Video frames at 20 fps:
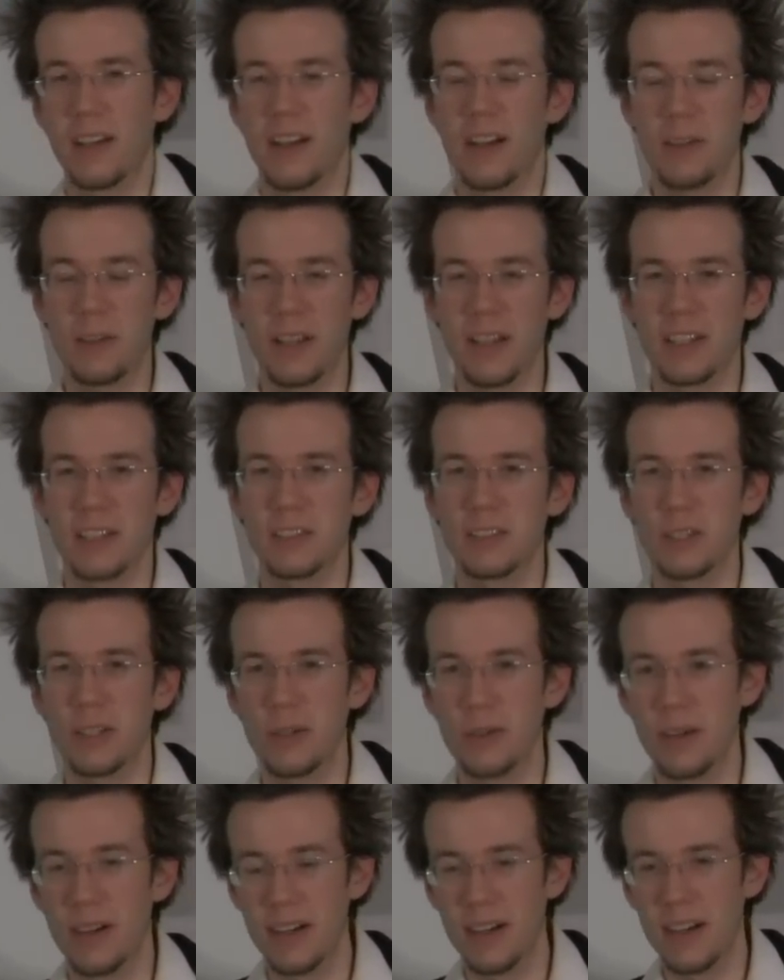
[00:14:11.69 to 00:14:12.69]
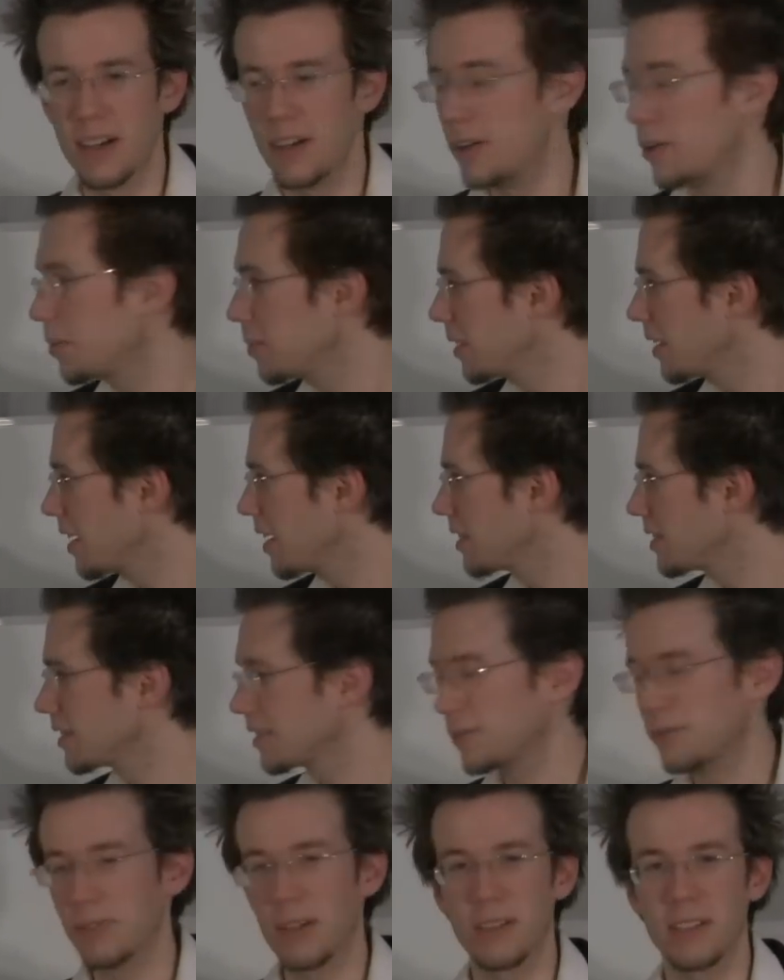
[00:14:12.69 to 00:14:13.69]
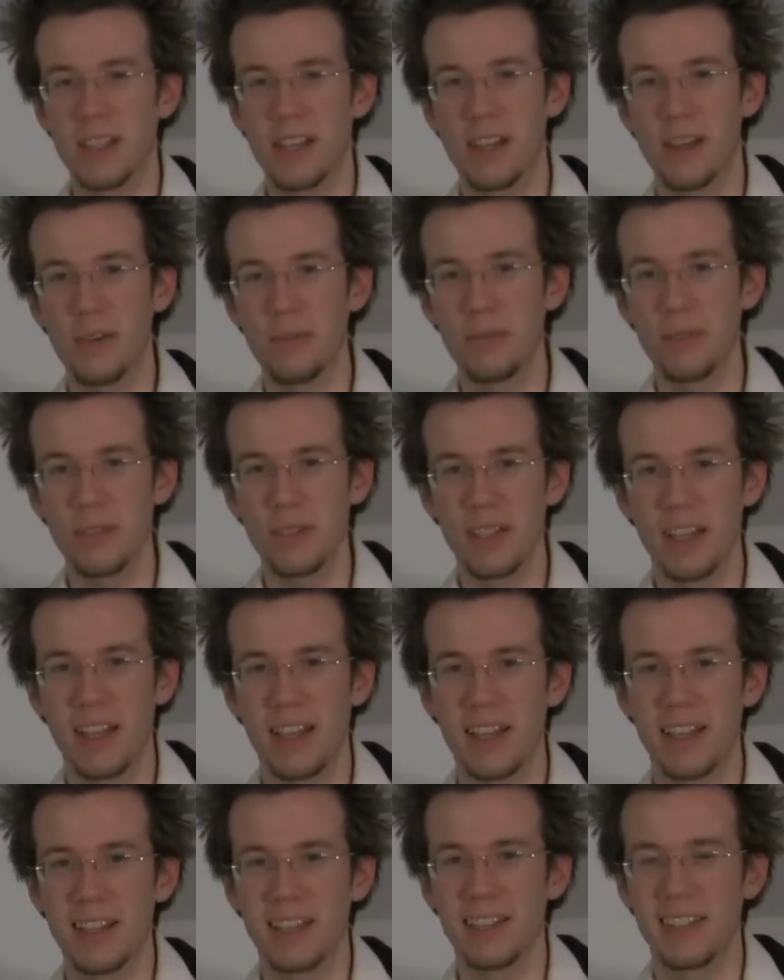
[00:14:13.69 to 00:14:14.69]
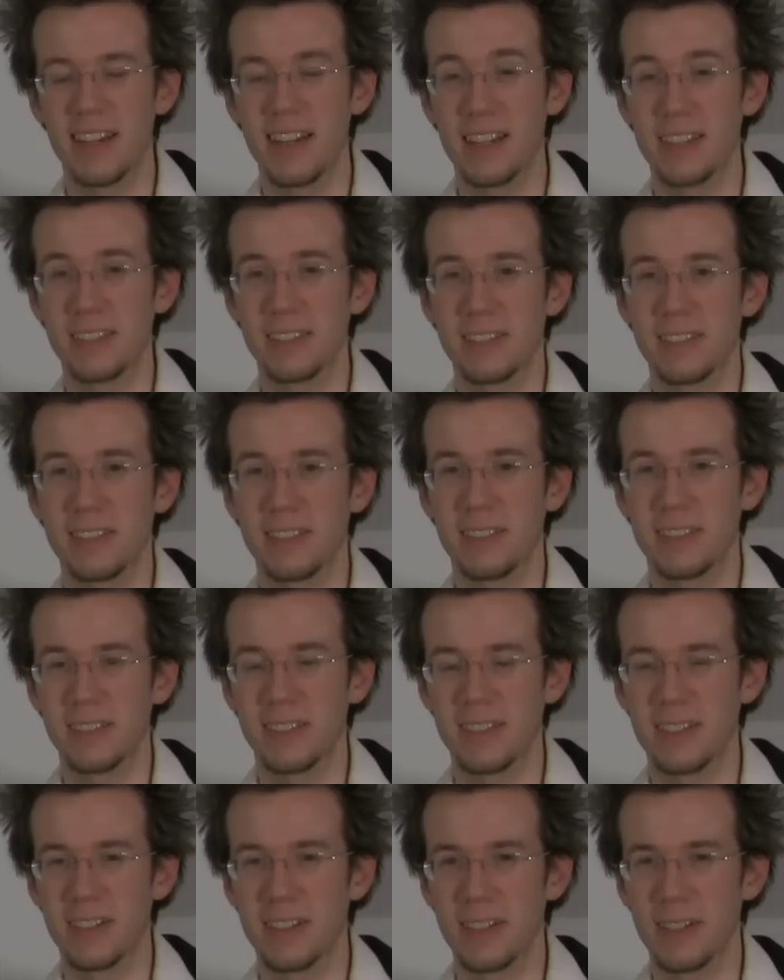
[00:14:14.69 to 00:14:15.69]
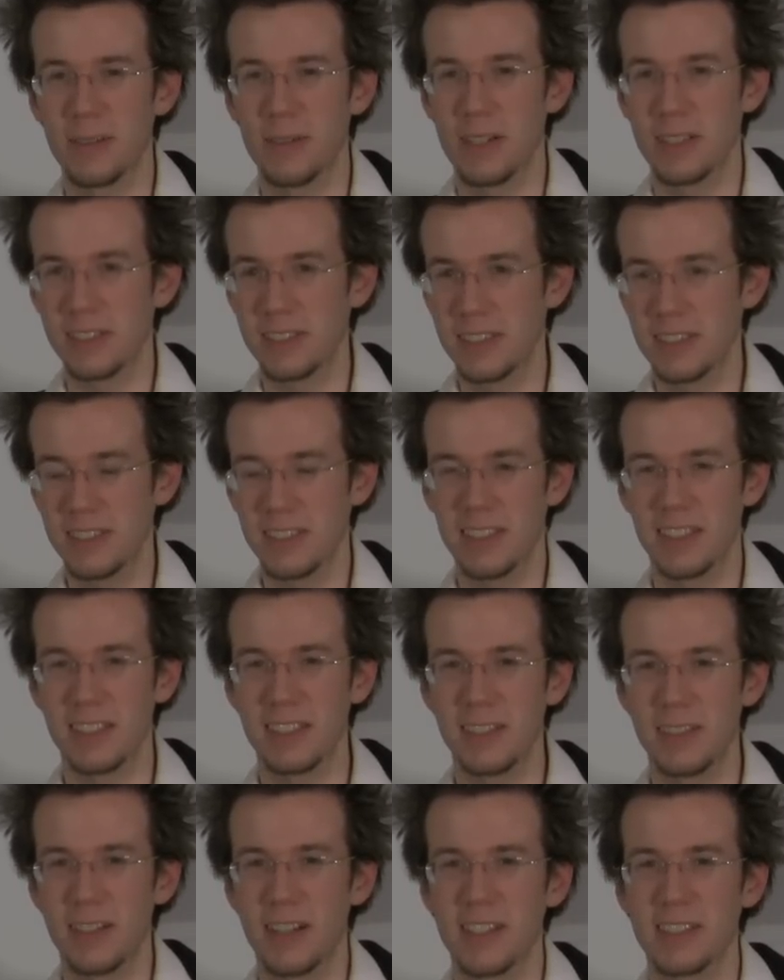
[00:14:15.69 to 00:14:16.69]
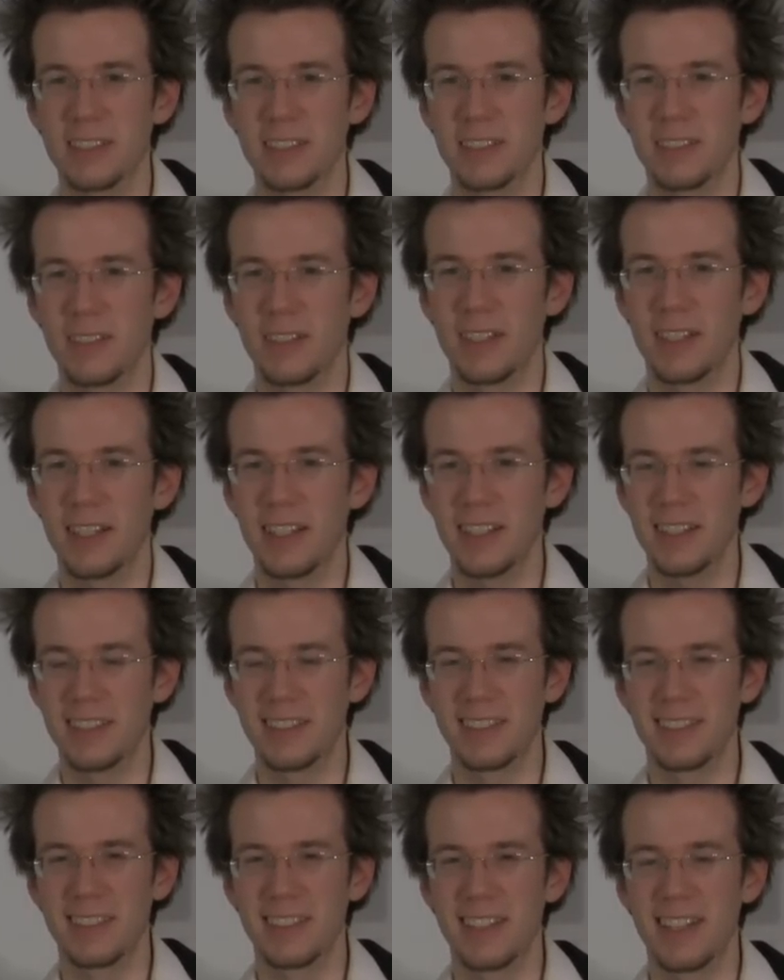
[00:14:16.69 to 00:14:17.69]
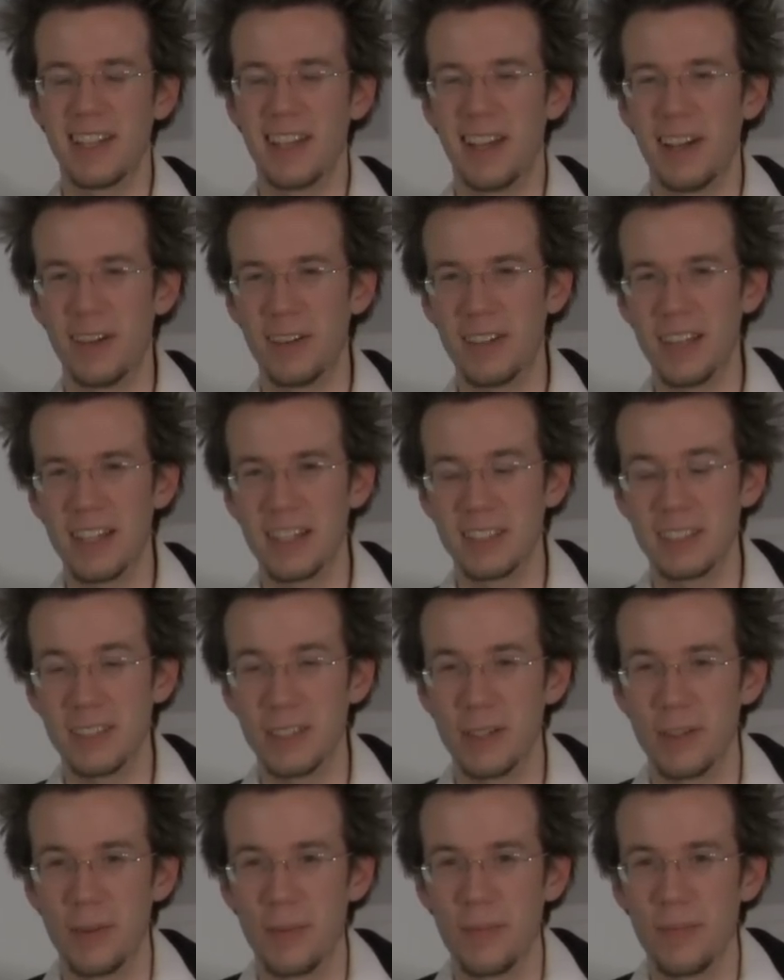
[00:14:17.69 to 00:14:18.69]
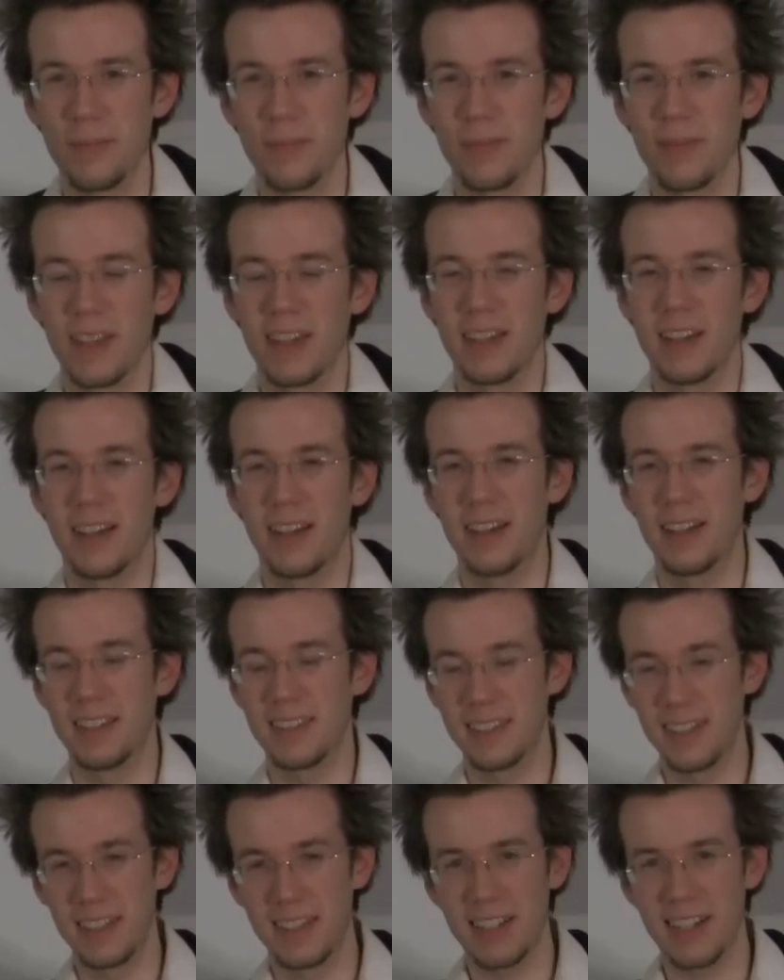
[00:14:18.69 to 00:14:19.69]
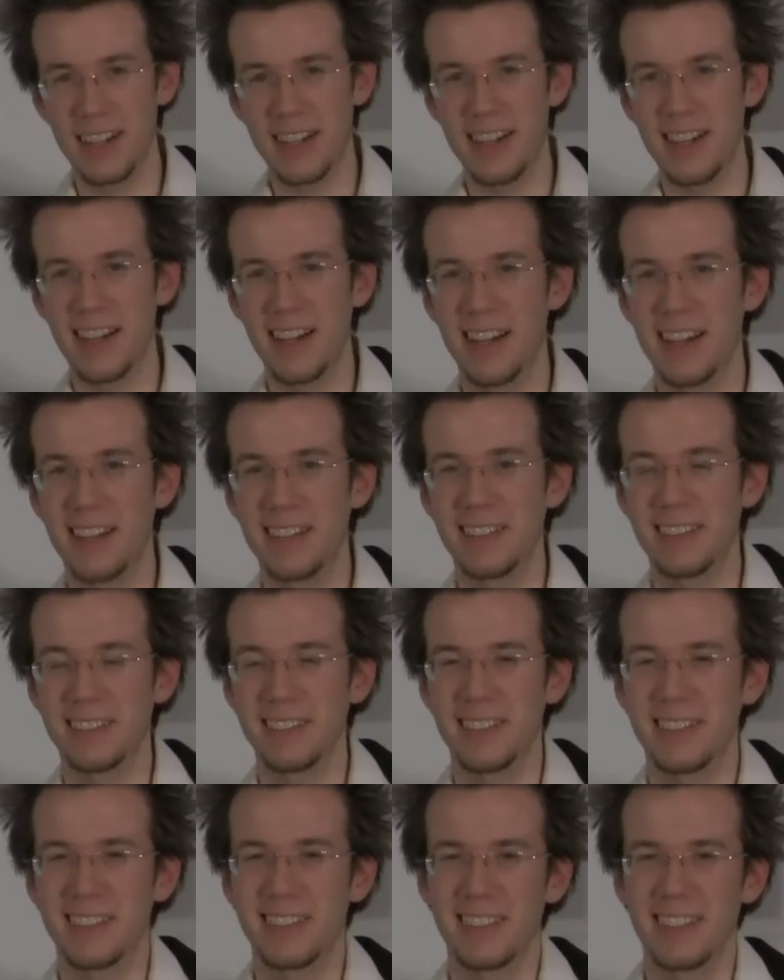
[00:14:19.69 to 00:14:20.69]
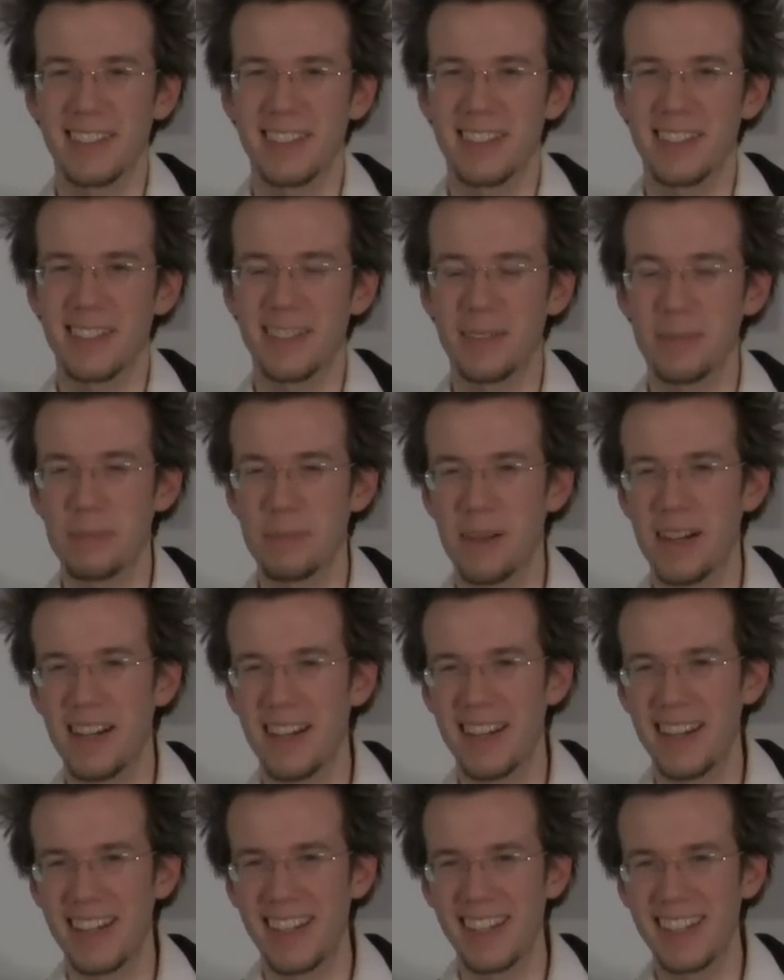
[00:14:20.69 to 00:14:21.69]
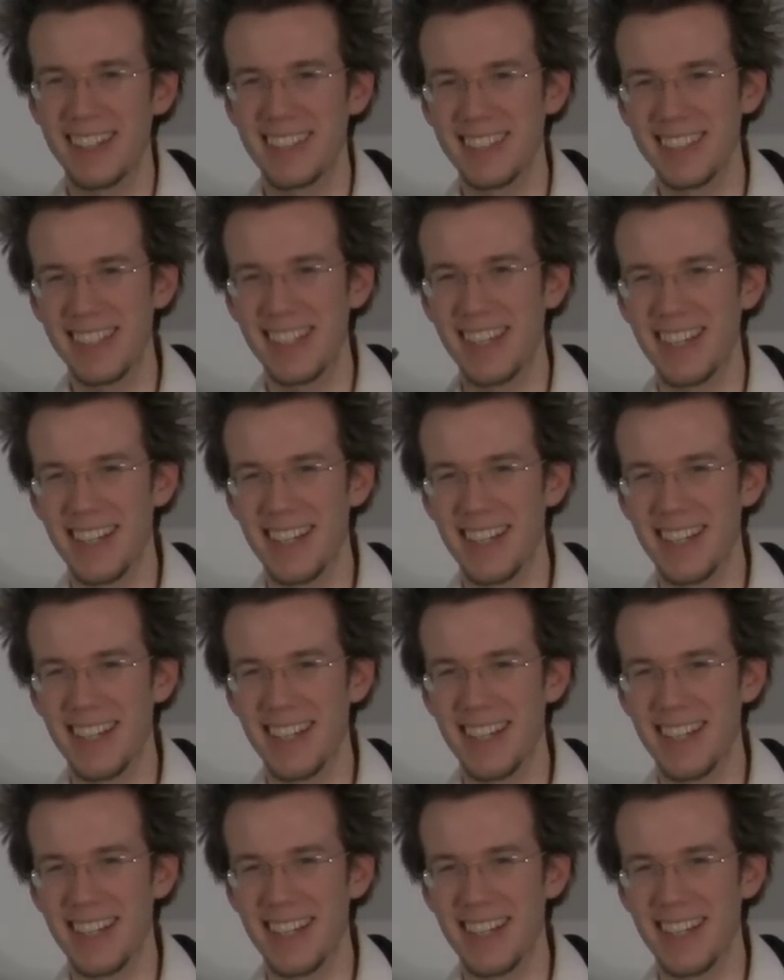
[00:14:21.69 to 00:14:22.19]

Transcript: Okay, so I hope you guys found that helpful and that answered all your questions, and you guys are doing good. Okay, so take care, and I'll talk to you later. Bye. See